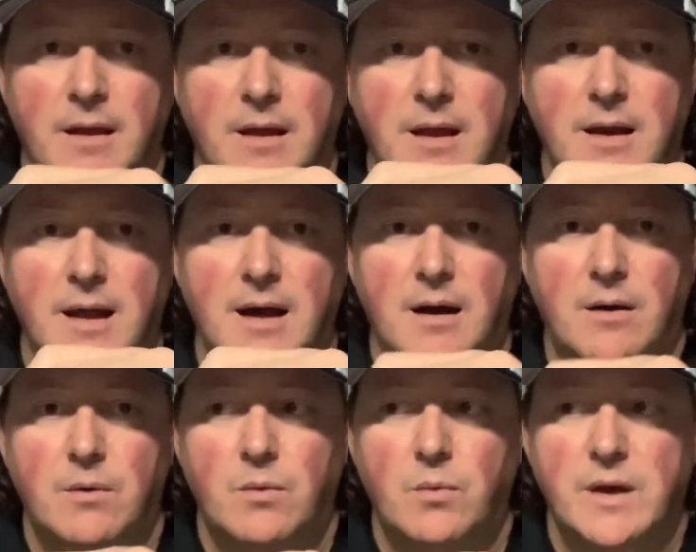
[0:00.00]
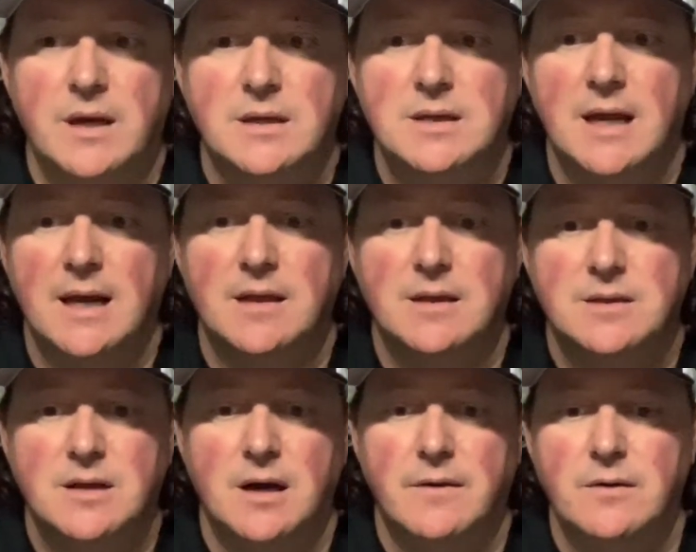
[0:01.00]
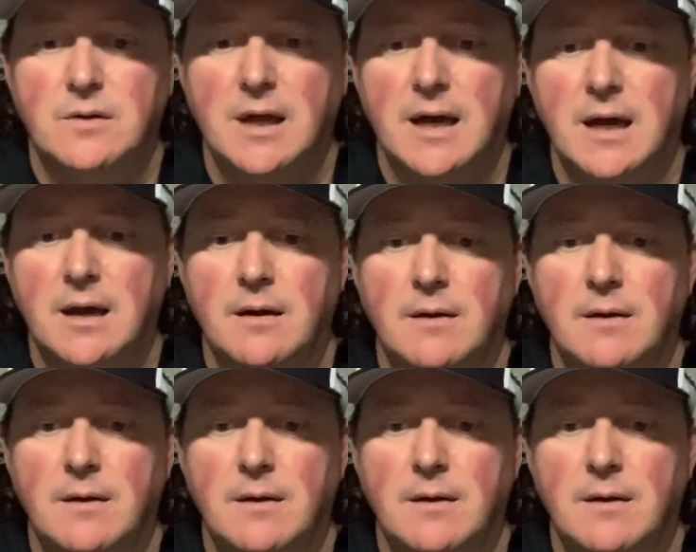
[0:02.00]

And now we can take this other leg